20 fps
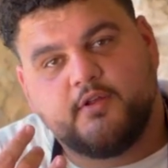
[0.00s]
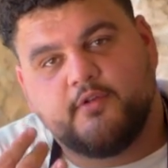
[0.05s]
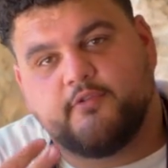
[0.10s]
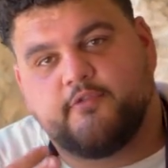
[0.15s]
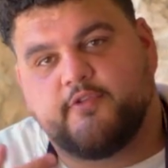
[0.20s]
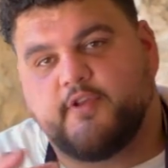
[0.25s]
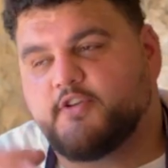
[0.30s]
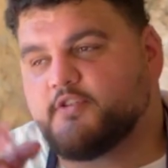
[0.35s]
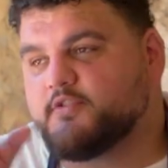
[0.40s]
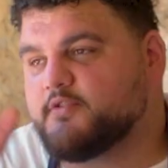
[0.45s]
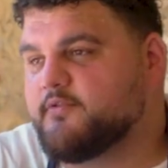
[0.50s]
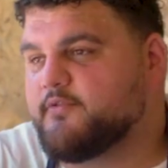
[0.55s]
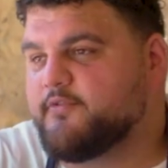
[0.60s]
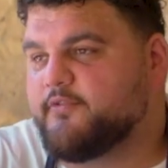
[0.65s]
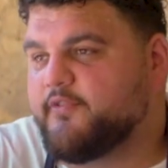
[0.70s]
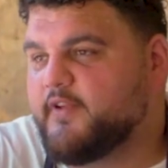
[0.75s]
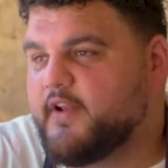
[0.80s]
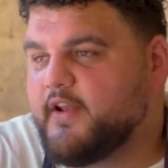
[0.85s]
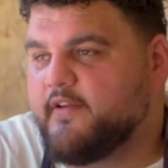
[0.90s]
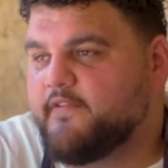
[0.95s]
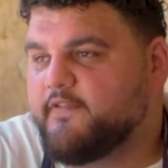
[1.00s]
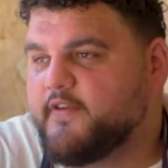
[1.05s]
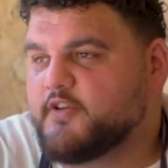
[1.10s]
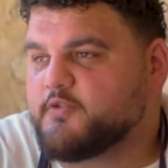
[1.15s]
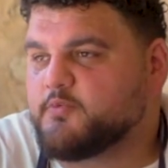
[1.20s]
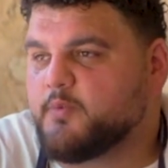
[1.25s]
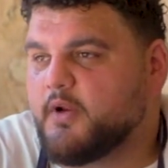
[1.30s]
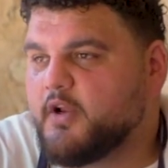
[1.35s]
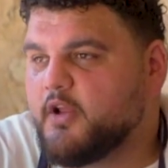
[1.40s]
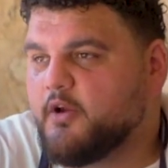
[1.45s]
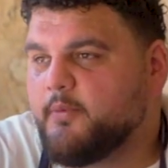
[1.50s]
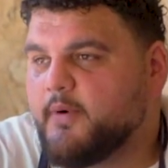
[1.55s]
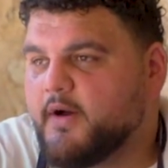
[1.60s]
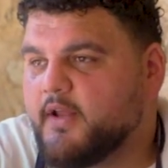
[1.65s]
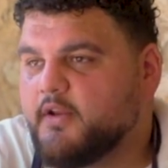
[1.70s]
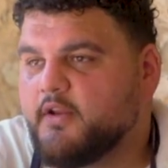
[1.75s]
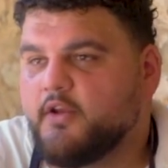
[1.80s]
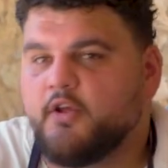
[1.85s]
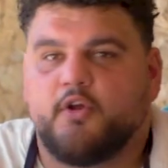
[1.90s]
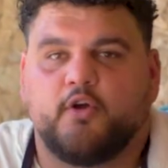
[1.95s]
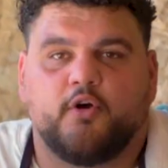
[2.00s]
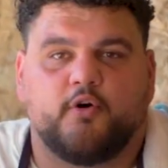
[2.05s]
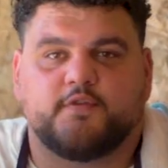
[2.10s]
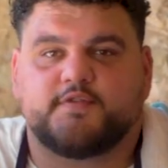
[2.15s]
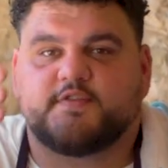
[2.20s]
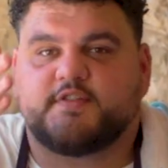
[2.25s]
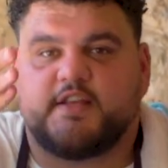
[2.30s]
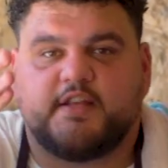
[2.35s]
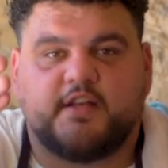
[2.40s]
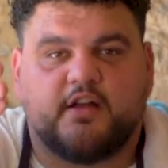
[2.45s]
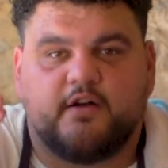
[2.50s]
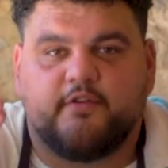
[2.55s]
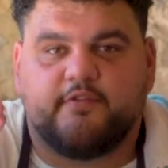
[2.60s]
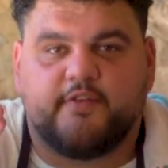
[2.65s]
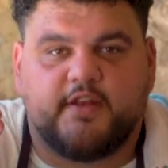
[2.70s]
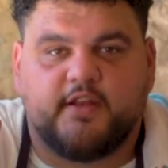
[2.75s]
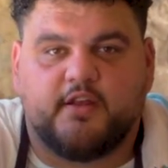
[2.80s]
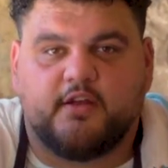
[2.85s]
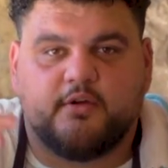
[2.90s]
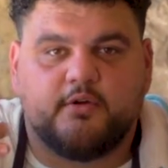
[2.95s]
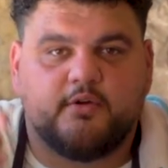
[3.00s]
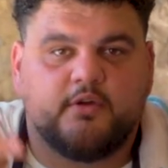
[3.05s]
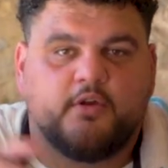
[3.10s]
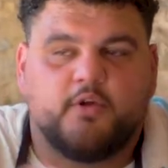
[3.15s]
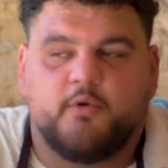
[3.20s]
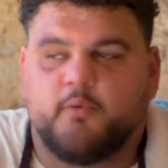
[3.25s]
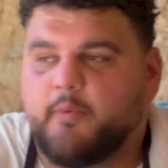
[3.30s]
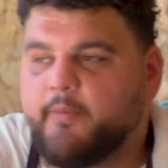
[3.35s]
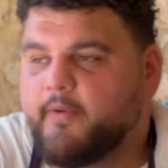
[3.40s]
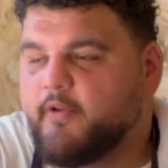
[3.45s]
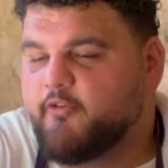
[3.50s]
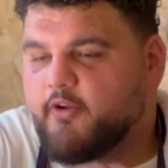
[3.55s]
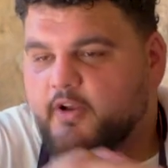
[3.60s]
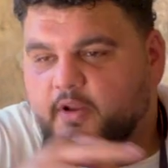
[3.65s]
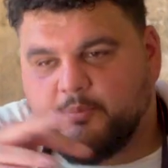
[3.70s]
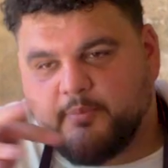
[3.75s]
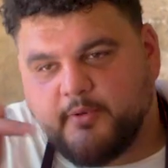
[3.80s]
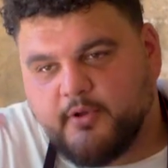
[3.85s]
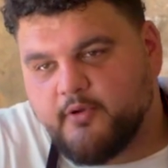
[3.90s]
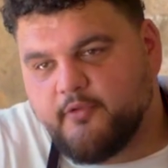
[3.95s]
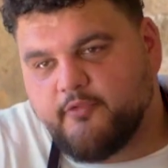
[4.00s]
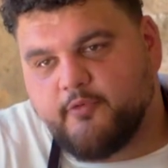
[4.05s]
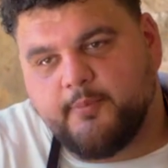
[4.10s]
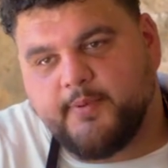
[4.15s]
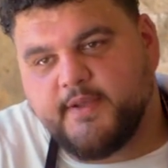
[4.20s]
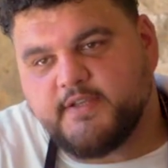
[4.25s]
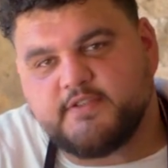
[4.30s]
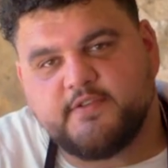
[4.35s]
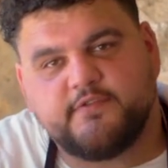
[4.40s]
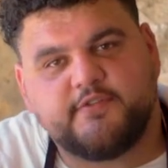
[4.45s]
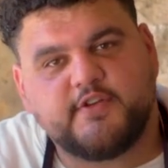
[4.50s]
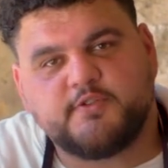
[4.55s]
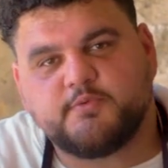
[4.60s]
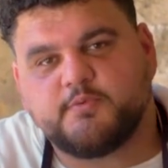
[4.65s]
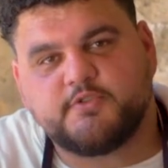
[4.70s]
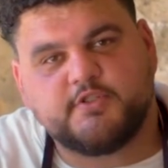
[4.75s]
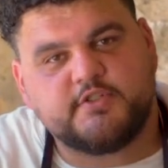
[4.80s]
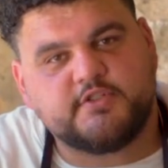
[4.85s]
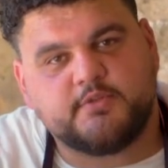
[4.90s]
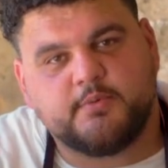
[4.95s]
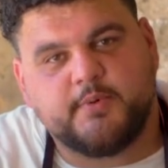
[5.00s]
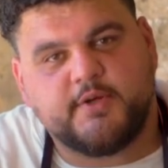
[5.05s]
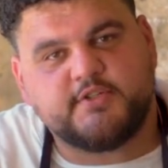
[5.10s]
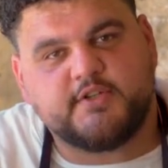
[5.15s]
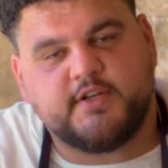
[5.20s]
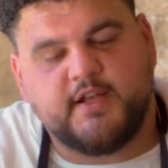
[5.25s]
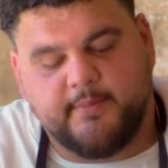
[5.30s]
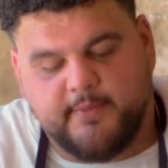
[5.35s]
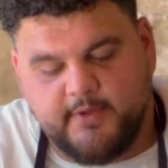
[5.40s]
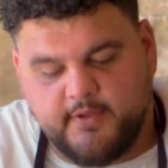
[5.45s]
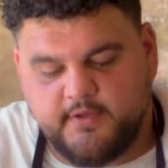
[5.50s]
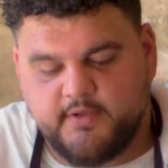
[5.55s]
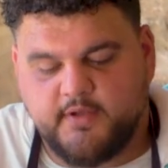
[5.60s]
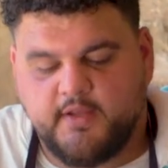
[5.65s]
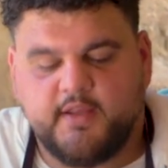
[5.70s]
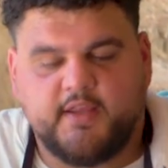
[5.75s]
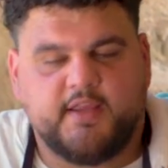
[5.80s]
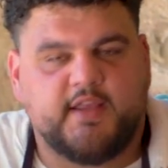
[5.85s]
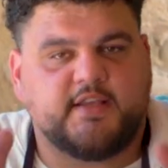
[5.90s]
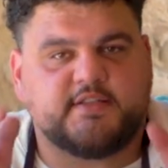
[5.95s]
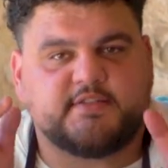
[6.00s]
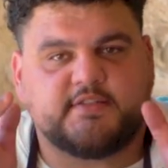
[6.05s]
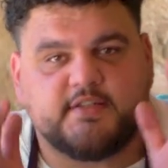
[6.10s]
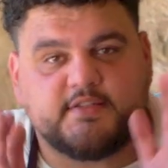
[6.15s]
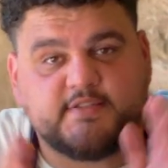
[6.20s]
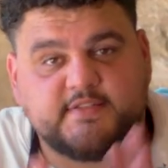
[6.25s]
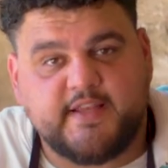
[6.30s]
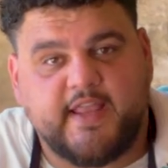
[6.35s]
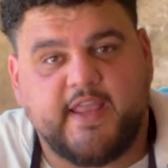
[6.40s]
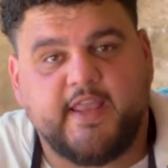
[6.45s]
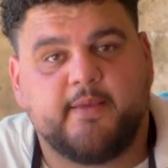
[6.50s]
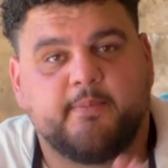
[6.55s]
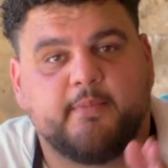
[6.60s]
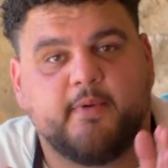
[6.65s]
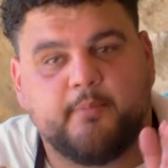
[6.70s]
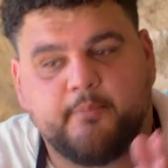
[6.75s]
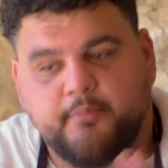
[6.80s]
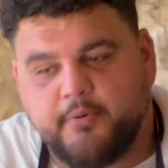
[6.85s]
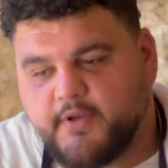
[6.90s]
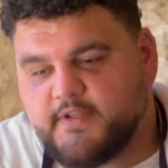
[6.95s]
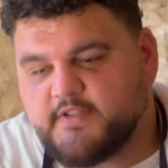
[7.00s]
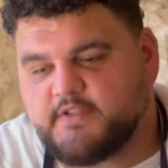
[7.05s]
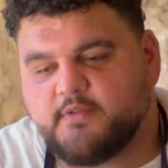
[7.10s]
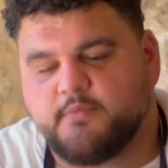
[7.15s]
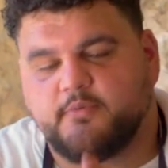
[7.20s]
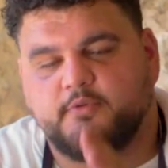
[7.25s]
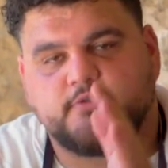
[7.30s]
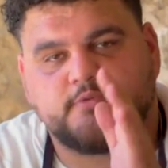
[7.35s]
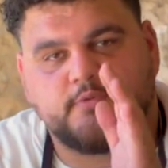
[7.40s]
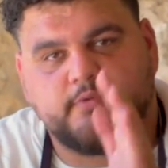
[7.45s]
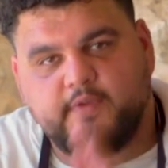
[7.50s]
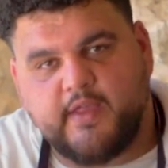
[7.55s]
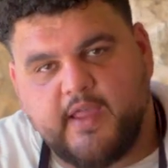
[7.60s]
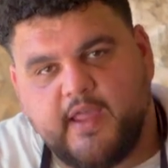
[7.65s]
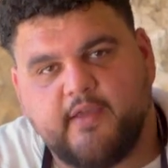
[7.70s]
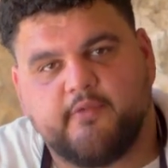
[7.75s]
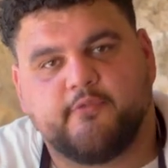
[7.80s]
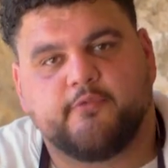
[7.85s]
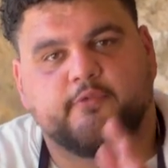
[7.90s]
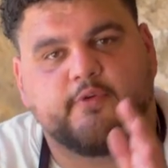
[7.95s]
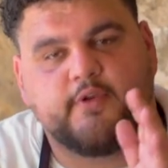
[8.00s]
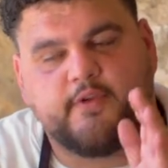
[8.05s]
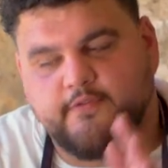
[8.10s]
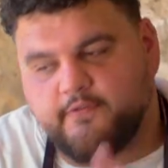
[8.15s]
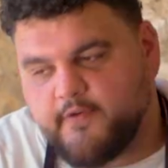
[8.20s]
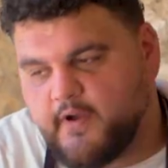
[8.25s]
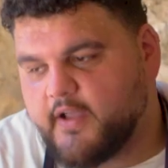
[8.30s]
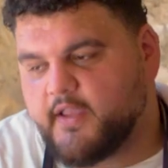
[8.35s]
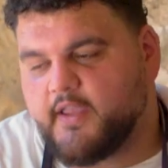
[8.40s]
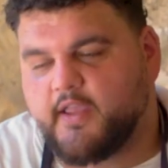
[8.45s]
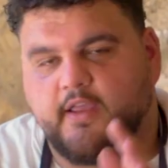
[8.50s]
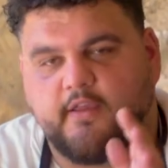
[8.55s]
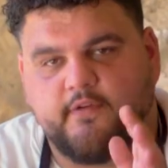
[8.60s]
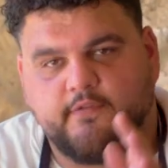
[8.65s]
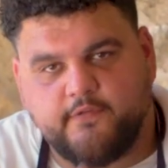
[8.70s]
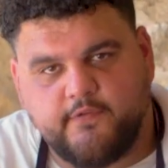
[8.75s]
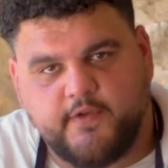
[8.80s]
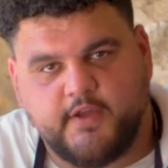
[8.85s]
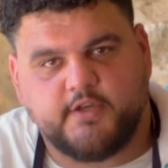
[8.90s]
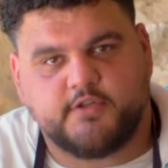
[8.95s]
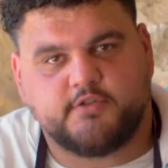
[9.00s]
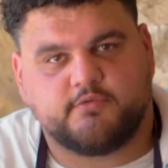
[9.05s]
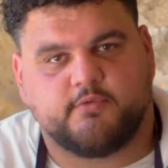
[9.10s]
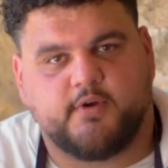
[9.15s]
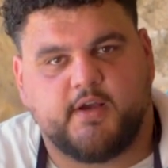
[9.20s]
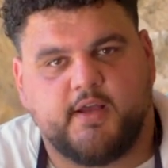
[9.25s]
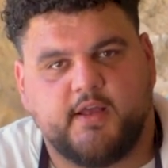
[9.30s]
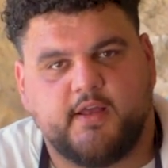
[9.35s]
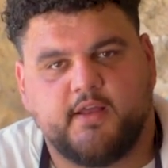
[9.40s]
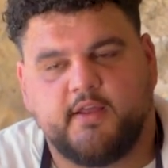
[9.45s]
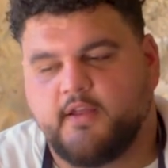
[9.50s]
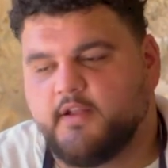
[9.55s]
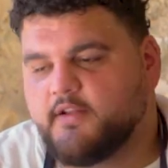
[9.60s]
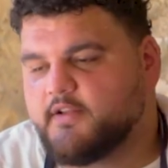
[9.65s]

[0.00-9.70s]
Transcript: Fillet of Fish 101, or seen our video where we grill a beautiful piece of fish with just a wedge of lemon, it's the same principles with every fucking fish, right?